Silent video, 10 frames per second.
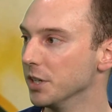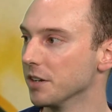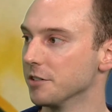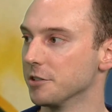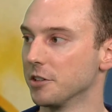
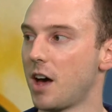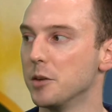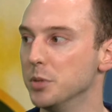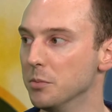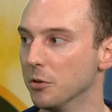because there's a lot
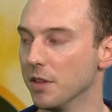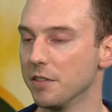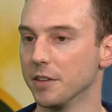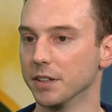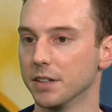of people that
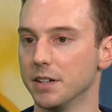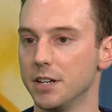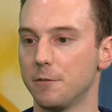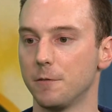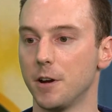think that
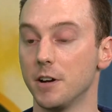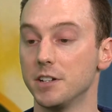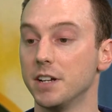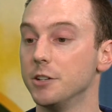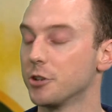if there
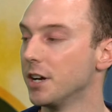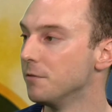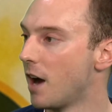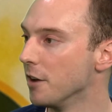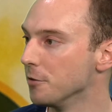is any trade
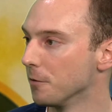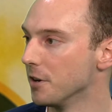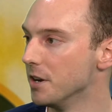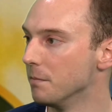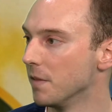value for him,